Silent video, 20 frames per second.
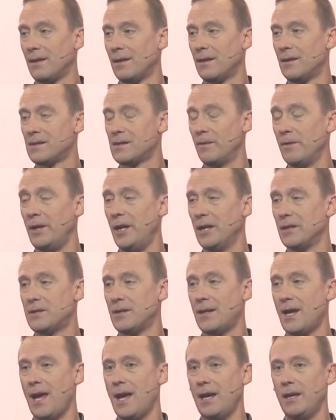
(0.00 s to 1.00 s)
Some of you here
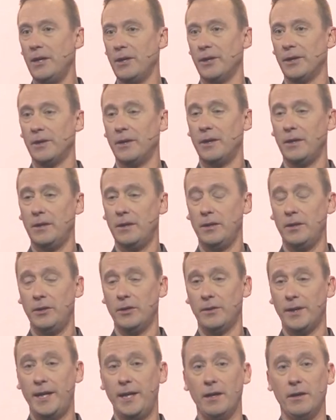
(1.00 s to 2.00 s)
today,
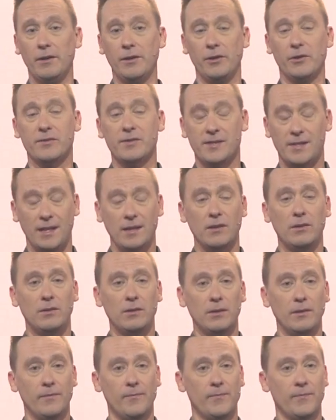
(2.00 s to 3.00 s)
you're here and you're
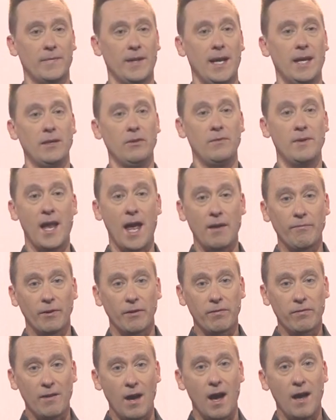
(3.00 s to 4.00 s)
single, and you never
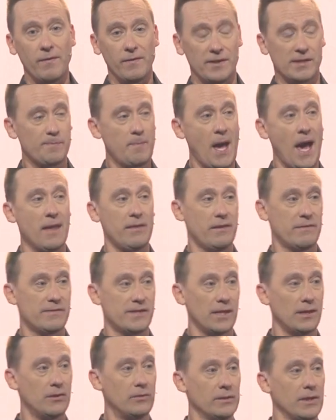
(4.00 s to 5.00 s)
thought this path of
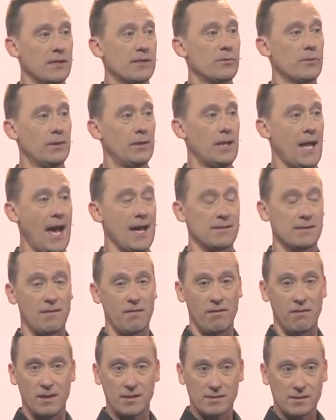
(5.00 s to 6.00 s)
singleness would last
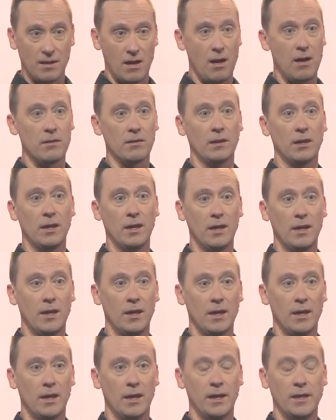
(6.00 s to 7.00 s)
this long.
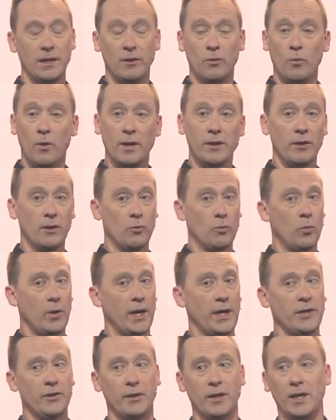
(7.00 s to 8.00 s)
And you're wondering
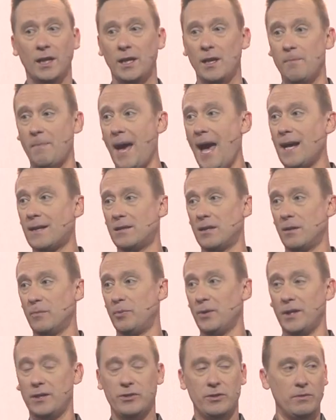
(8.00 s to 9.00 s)
when you're gonna get back to the
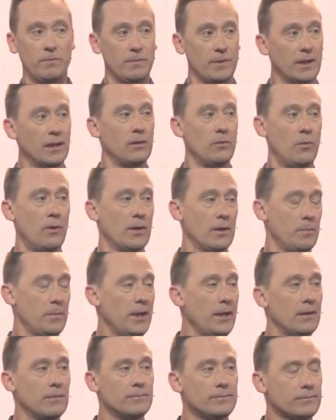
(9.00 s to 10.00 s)
place you really wanna
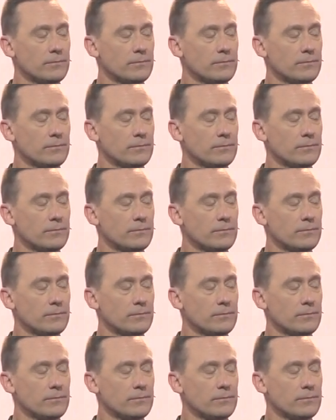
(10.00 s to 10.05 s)
be.